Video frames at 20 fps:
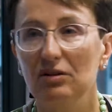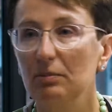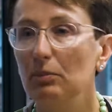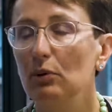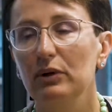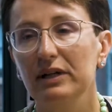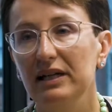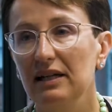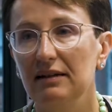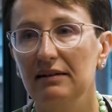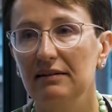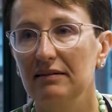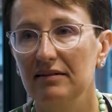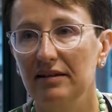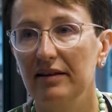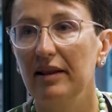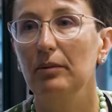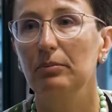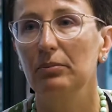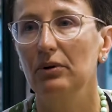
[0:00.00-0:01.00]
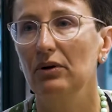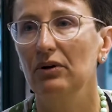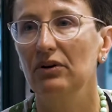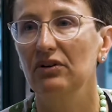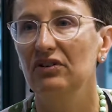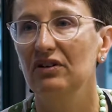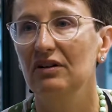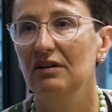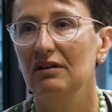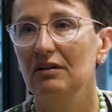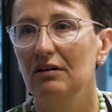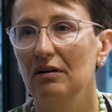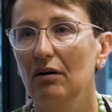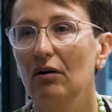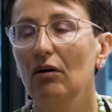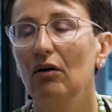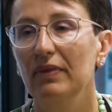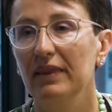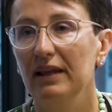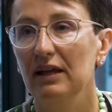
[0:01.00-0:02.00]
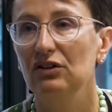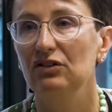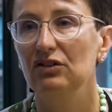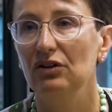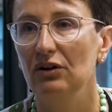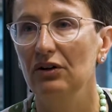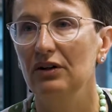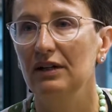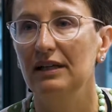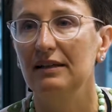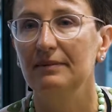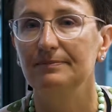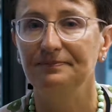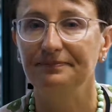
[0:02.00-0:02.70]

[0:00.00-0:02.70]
to put into that person on their journey.